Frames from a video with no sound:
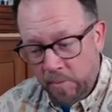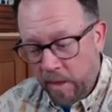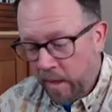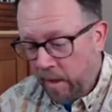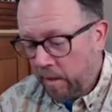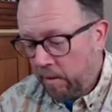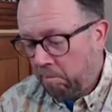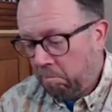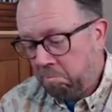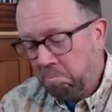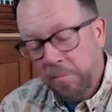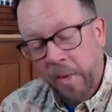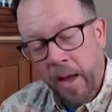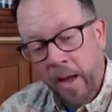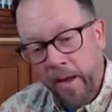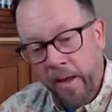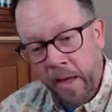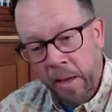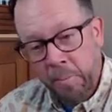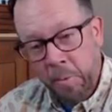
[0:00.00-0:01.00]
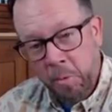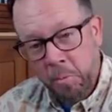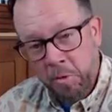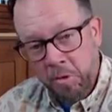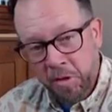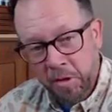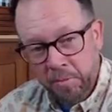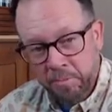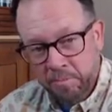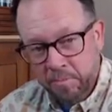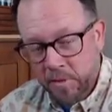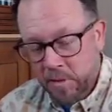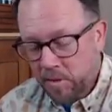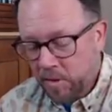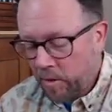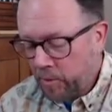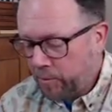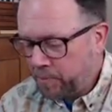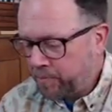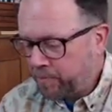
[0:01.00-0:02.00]
and I came home with it.
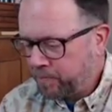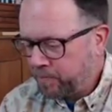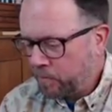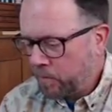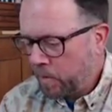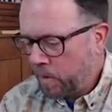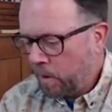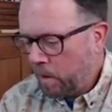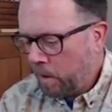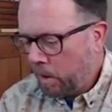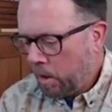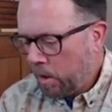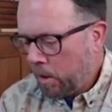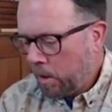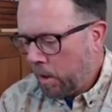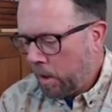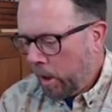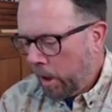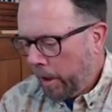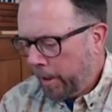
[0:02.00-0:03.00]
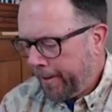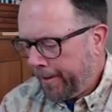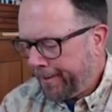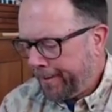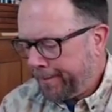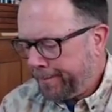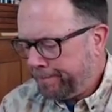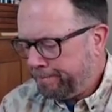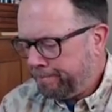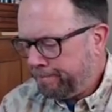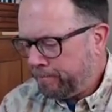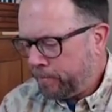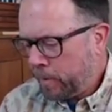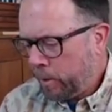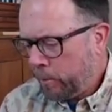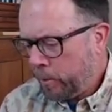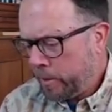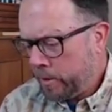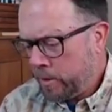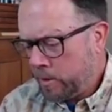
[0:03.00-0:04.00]
So um, it
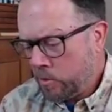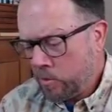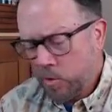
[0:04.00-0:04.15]
was